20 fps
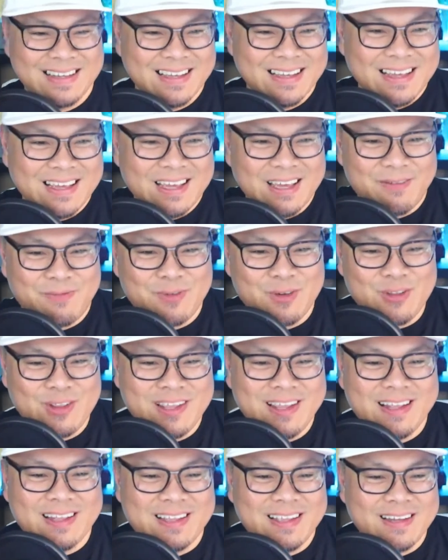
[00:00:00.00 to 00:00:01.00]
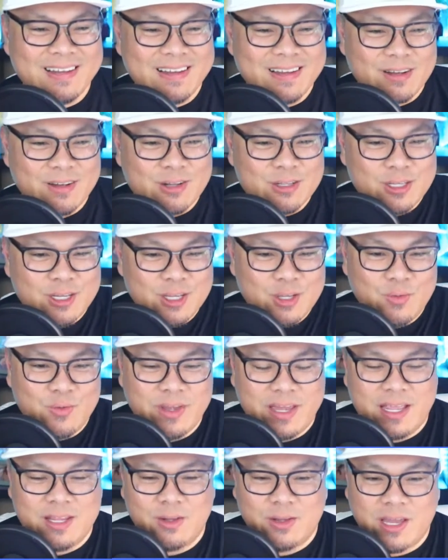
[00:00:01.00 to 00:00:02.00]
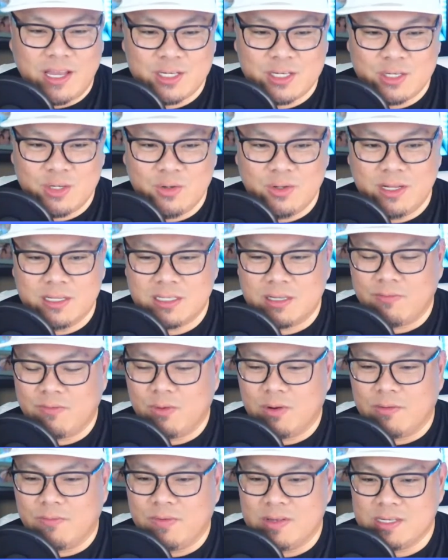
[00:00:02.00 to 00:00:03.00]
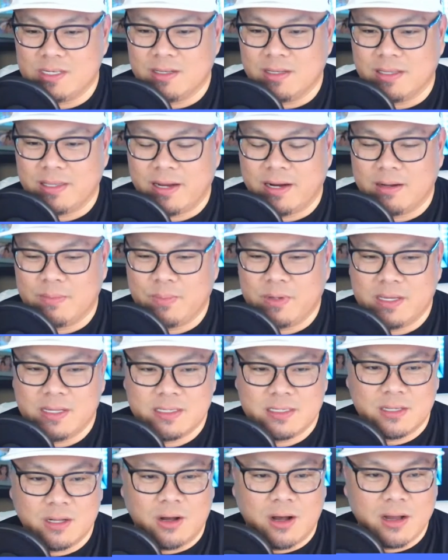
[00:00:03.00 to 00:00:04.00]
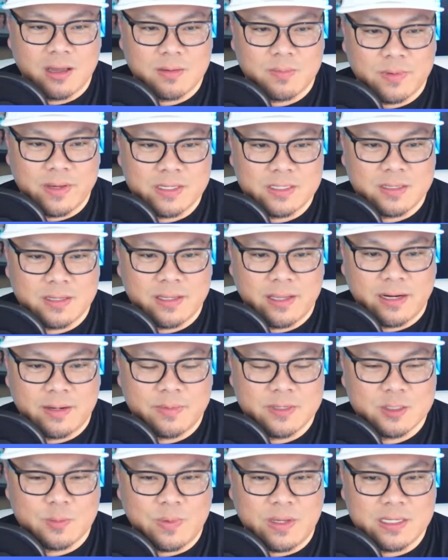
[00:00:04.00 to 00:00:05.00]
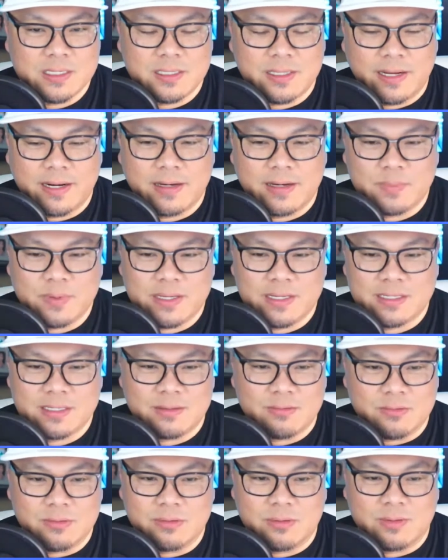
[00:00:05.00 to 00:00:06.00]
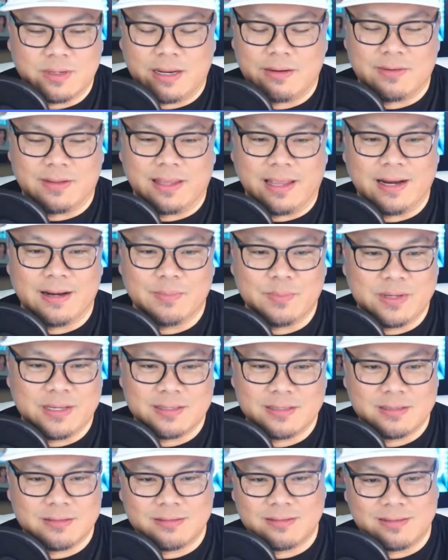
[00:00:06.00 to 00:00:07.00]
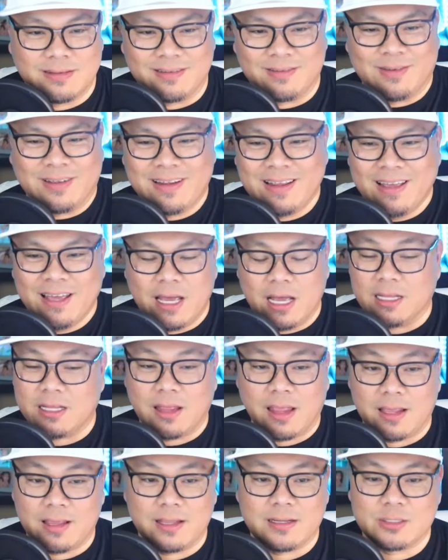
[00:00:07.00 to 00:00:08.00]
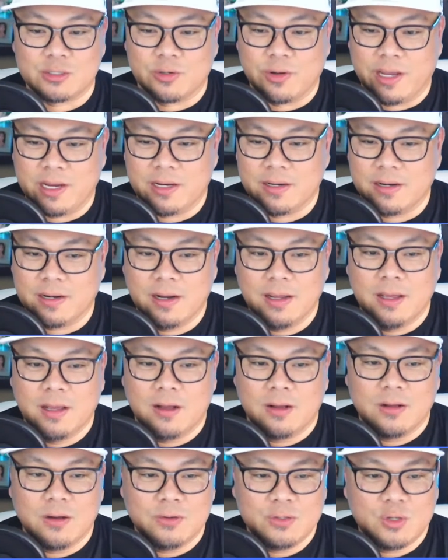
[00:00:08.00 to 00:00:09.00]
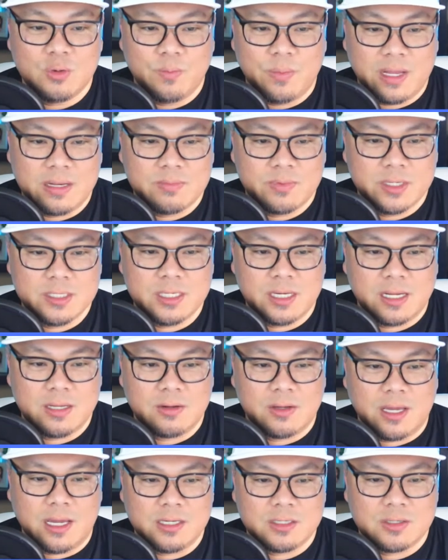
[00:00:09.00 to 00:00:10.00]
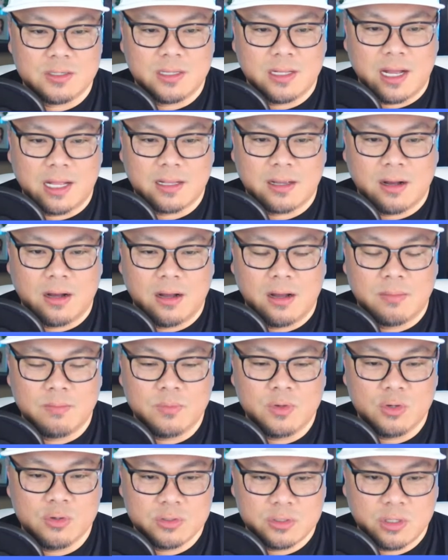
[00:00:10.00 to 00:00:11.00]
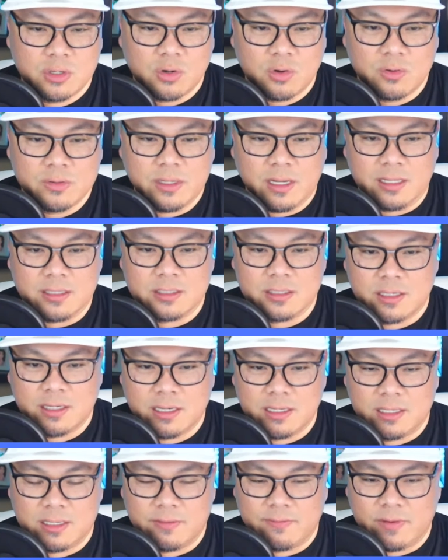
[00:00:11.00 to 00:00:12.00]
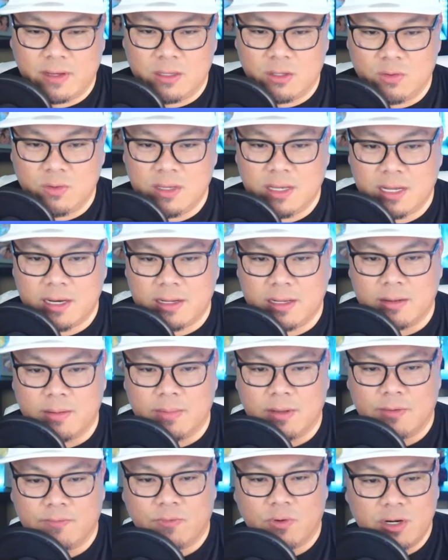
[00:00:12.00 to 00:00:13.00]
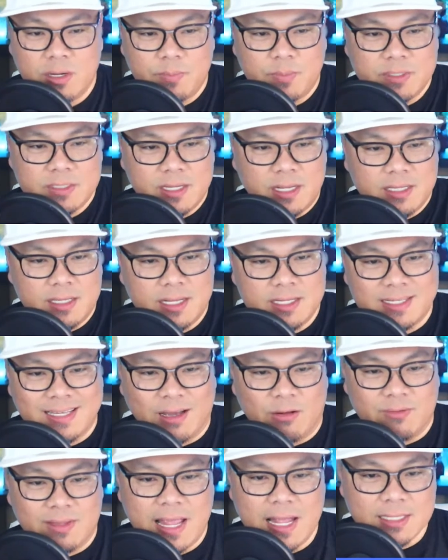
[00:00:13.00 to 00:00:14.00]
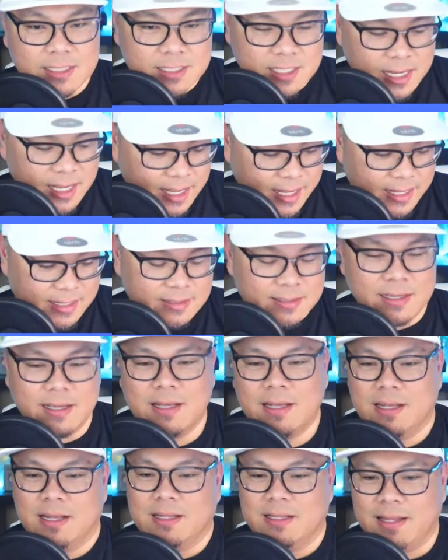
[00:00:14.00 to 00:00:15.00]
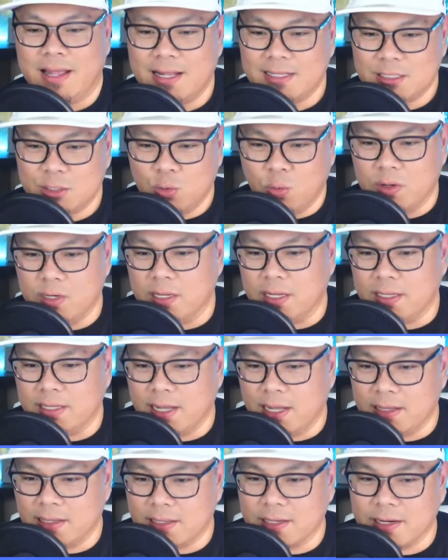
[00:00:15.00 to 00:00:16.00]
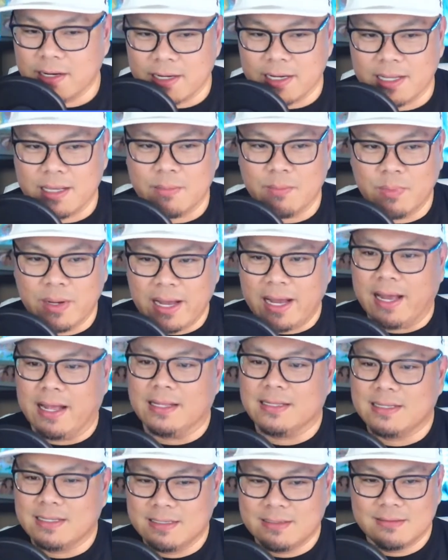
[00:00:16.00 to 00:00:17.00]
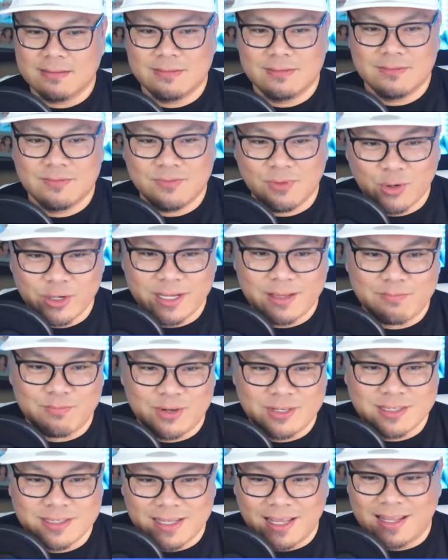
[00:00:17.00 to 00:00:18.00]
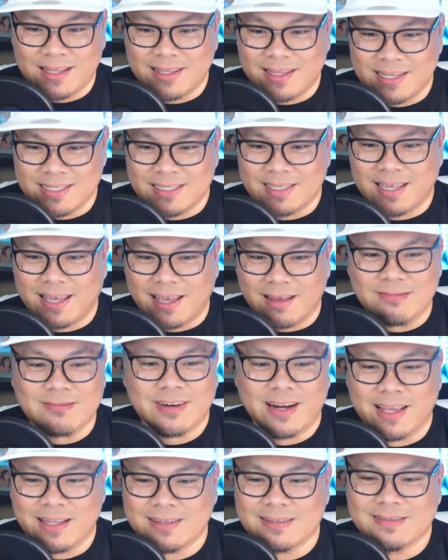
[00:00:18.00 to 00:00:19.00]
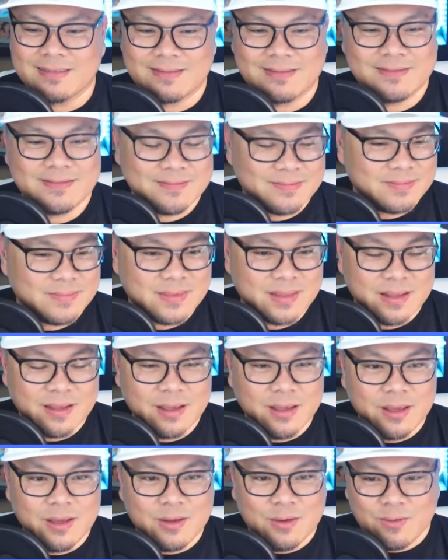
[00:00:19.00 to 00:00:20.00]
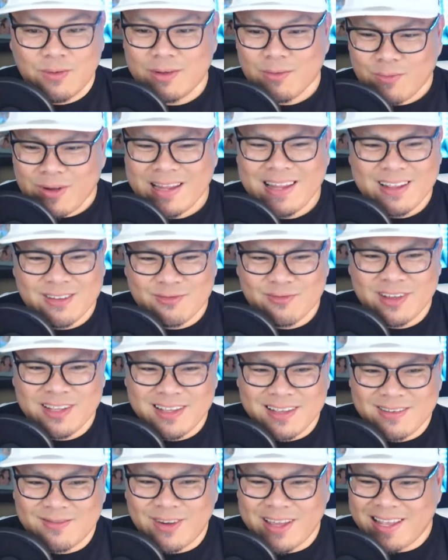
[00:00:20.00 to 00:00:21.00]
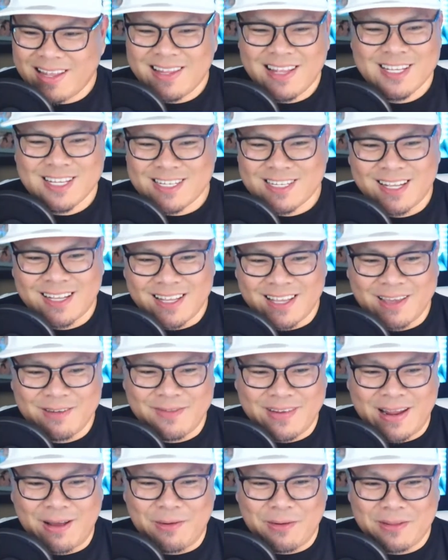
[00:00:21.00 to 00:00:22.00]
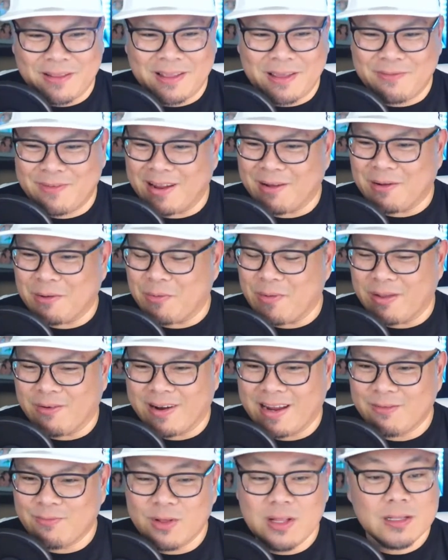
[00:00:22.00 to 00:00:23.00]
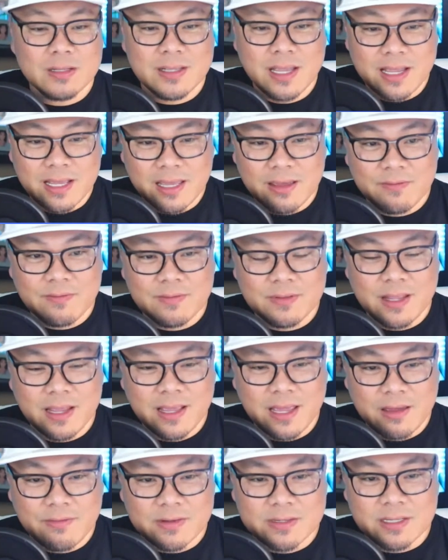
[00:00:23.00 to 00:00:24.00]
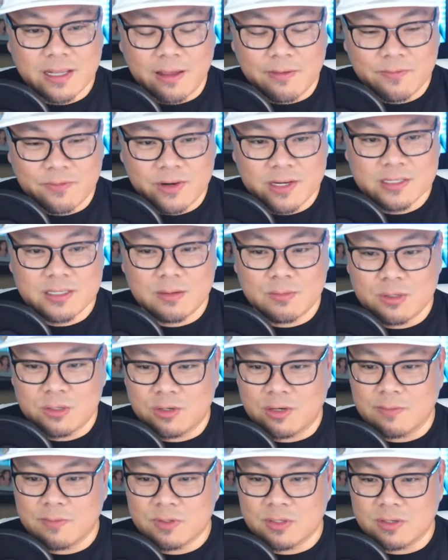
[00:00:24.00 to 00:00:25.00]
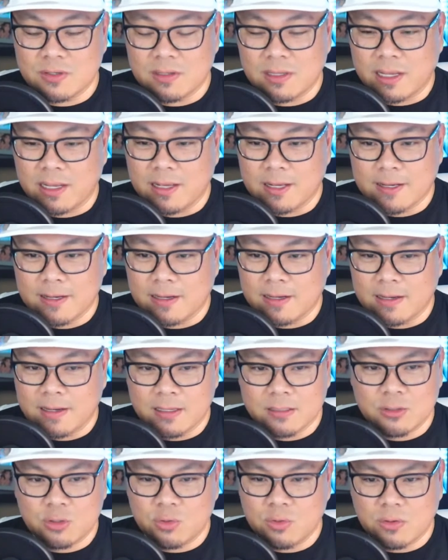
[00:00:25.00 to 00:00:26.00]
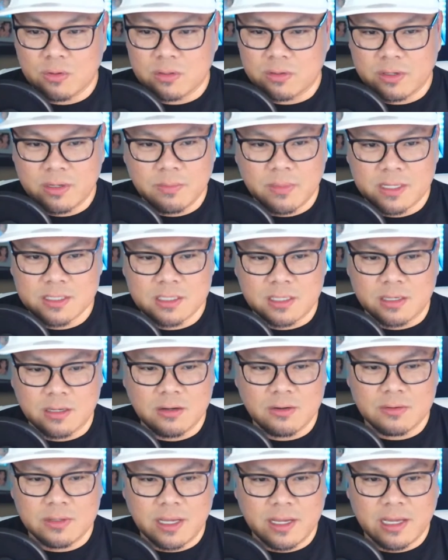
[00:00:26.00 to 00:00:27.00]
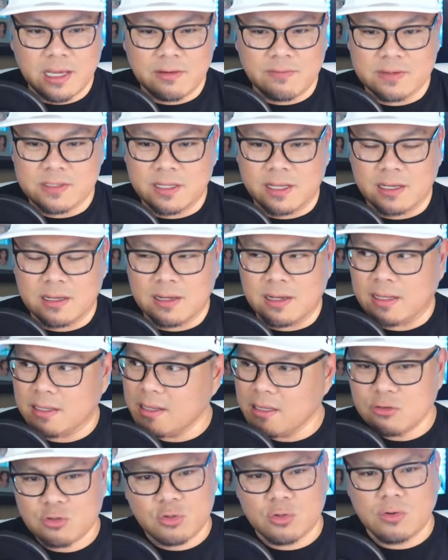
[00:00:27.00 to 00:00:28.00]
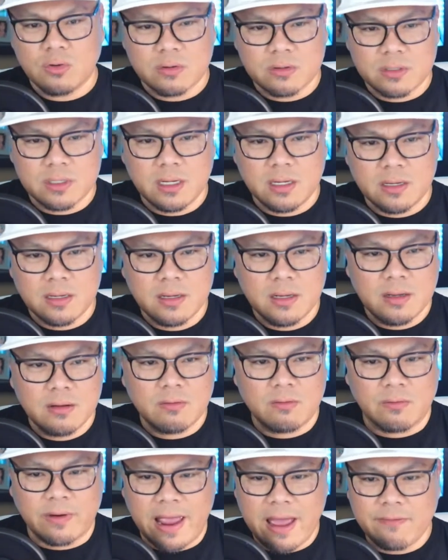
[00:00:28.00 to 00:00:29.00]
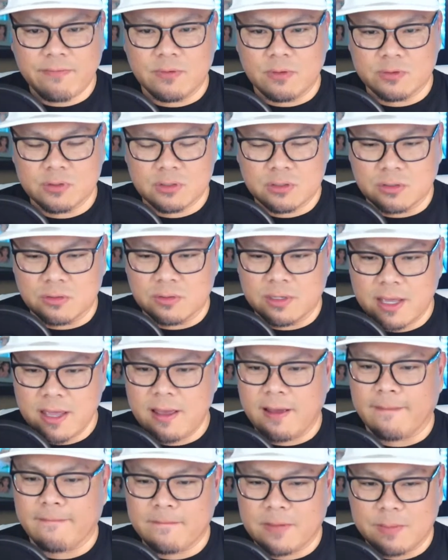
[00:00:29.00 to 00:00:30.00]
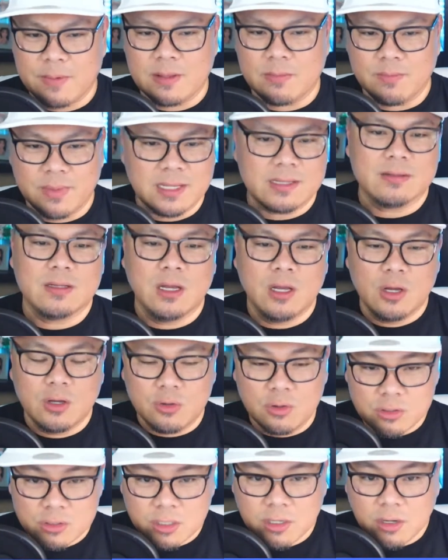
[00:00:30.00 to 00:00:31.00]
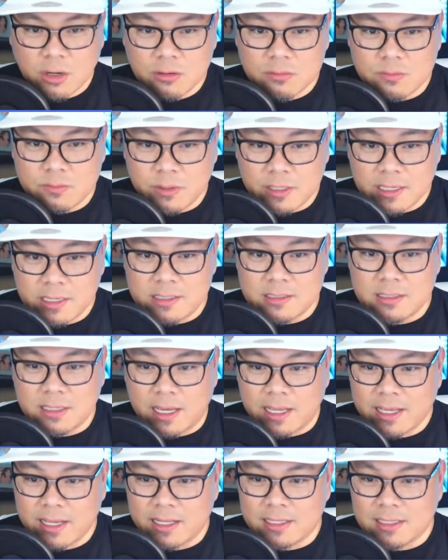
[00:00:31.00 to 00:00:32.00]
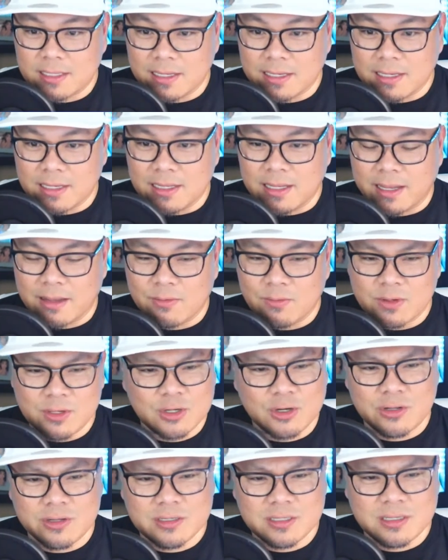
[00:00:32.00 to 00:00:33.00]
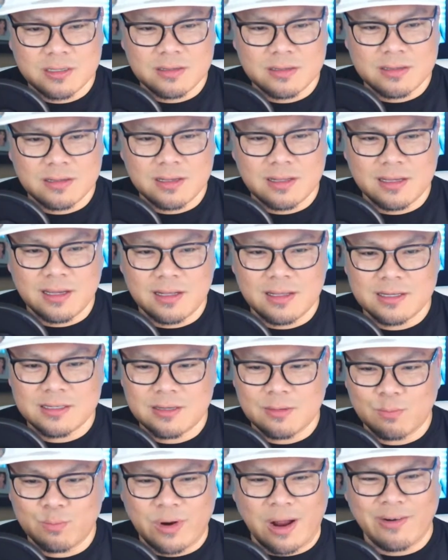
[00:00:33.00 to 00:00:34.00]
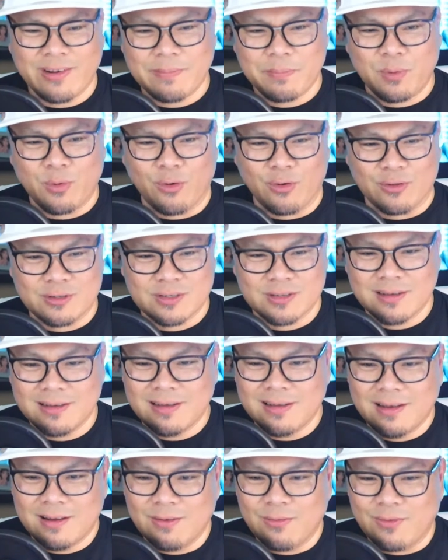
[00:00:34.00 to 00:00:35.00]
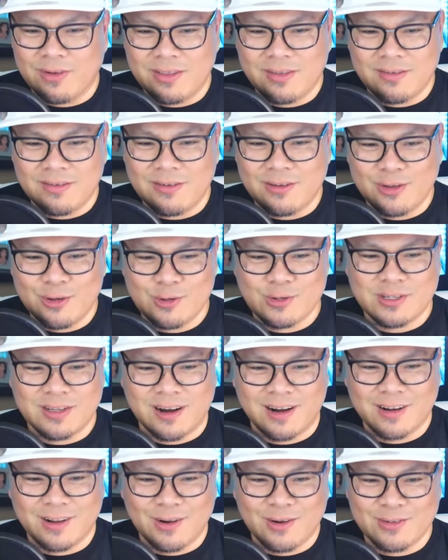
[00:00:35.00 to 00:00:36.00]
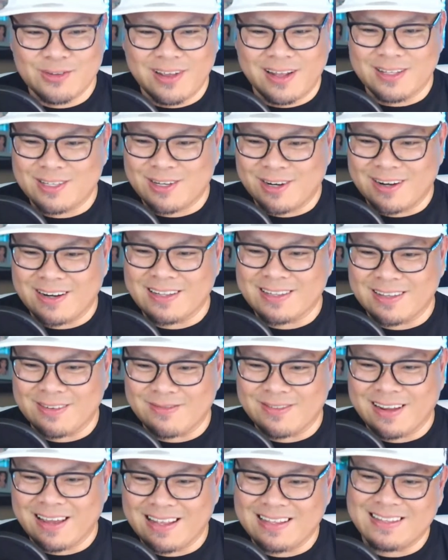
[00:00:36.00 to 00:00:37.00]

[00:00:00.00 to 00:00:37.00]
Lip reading: If you need the continuing education units, if you're a physical therapist, occupational therapist, speech therapist, or whatever therapist, athletic trainer, go to medbridgeeducation.com, use the code alternative, and you get a 40% discount. Not 10, not 20, not 30, but 40% discount, right? Well, why can't they just like give it out away, right? Well, they gave us like free subscription like 2 or 3 months ago. They gave us like I think 2 or 3 raffles. So yeah, I mean, but use the code, please. I get like what do you call this in English? Brownie points when you use our code alternative, right?